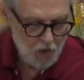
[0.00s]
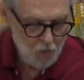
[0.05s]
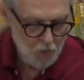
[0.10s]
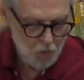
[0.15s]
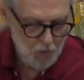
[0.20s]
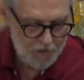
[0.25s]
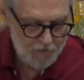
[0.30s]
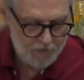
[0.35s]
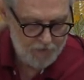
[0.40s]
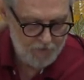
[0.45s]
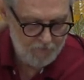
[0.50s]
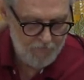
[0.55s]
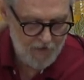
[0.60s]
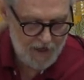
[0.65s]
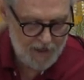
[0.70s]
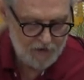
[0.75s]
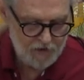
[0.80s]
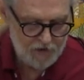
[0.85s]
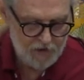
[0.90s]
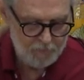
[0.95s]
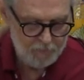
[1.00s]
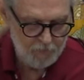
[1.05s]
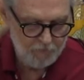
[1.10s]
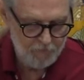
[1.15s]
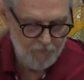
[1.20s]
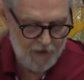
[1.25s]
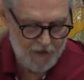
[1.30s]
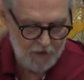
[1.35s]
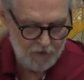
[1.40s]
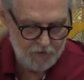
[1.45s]
with the vast and
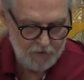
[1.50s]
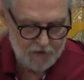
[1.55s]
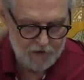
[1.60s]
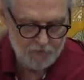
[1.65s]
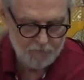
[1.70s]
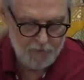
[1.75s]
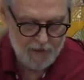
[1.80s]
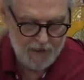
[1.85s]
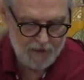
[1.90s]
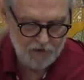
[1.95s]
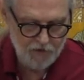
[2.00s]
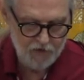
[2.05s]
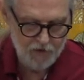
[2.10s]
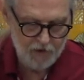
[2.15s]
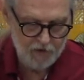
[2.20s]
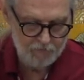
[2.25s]
profound expanse